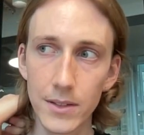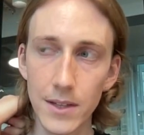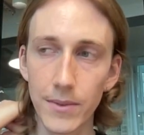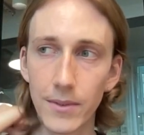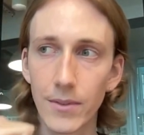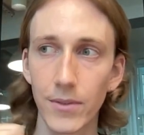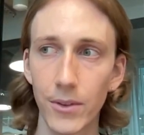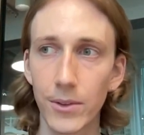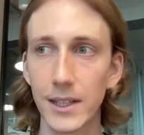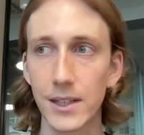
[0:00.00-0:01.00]

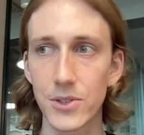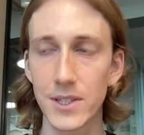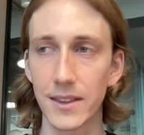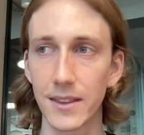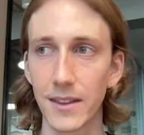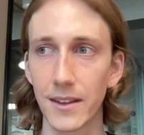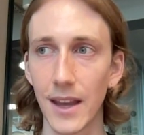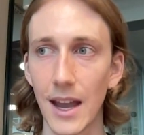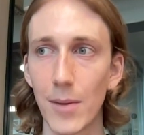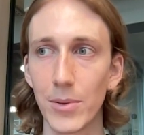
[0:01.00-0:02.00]
the really interesting thing
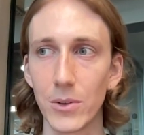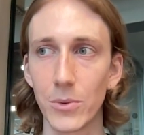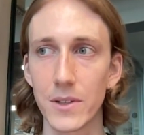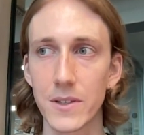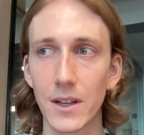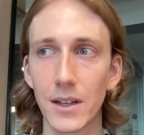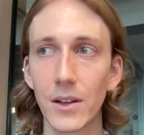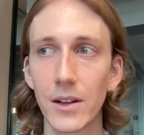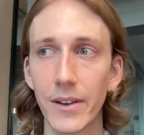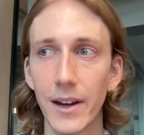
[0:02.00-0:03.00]
that happened was a
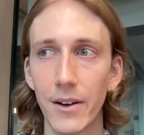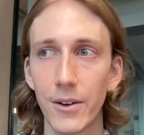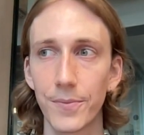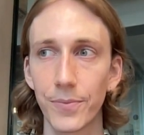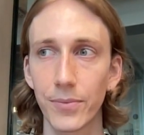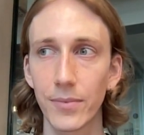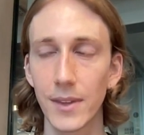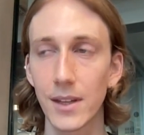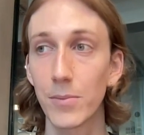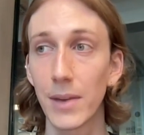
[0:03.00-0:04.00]
lot of our
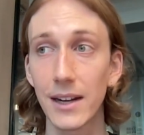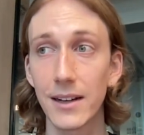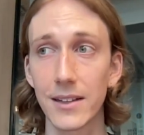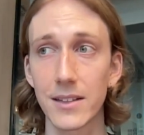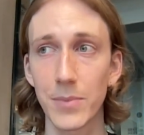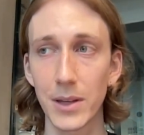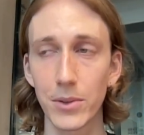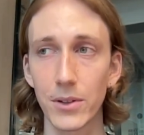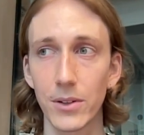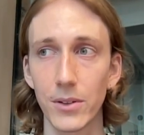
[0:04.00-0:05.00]
competitors,
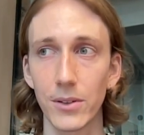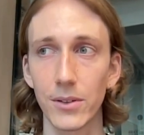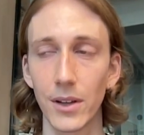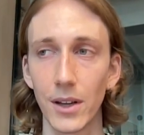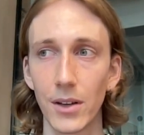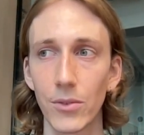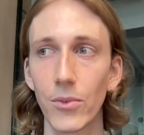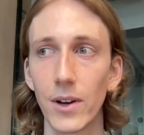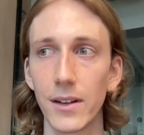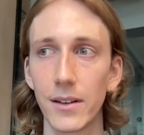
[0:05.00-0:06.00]
people who
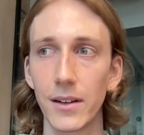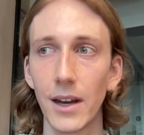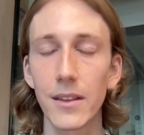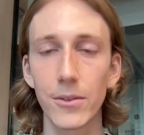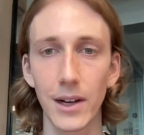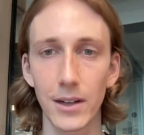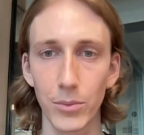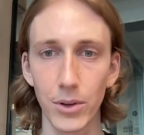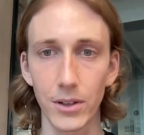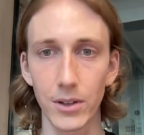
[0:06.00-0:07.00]
run other routing
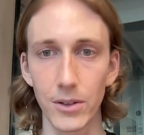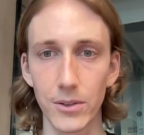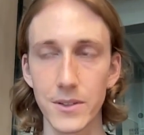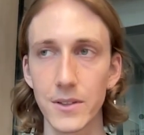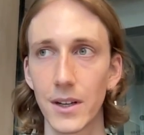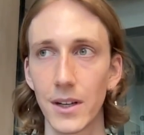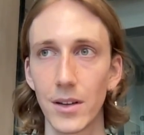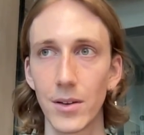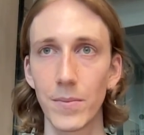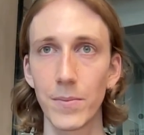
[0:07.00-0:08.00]
protocols,
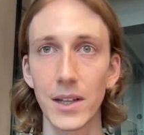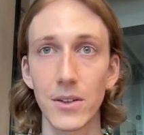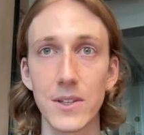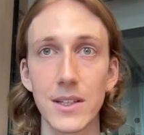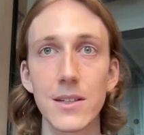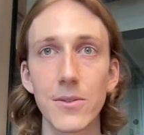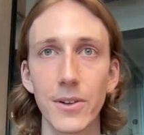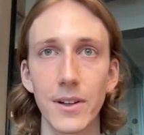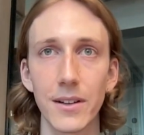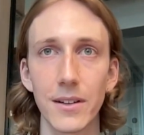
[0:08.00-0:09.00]
but using
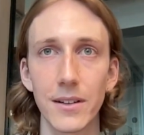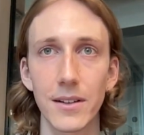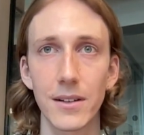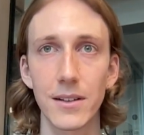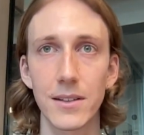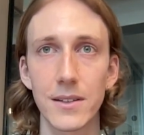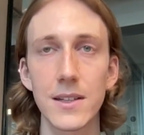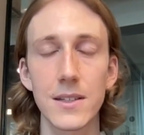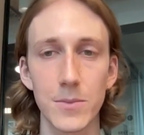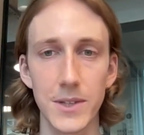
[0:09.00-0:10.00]
different
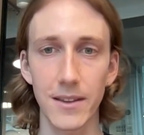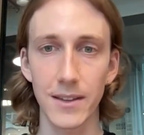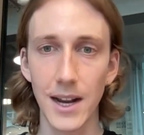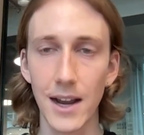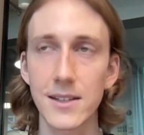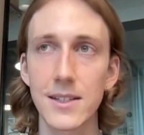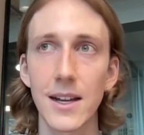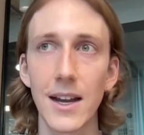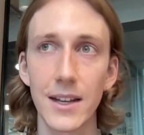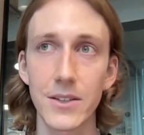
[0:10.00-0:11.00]
systems other than
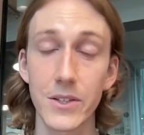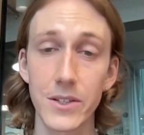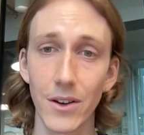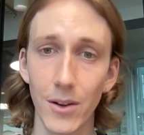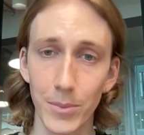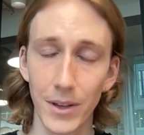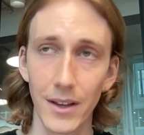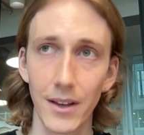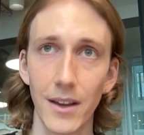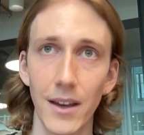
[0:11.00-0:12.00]
Axelar, had to stop.
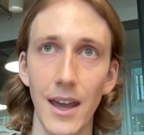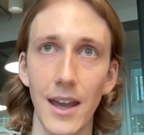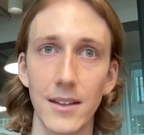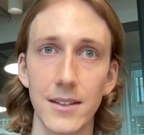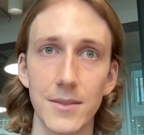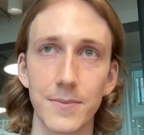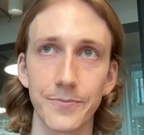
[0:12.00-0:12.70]
And